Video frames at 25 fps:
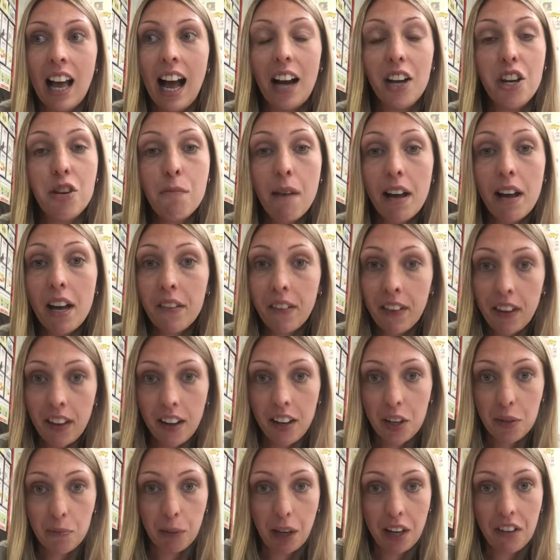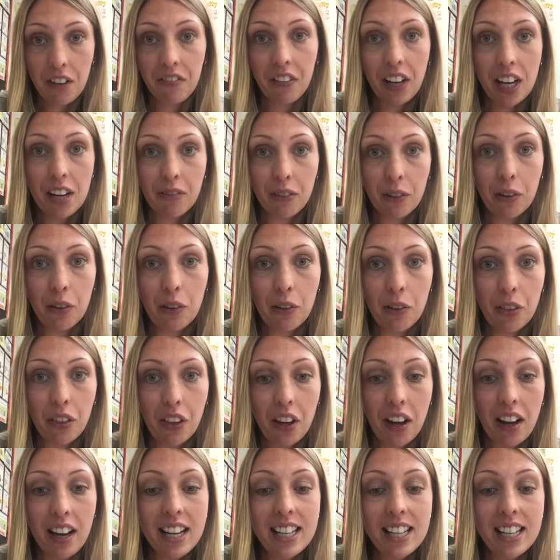And you may have heard of my favourite author.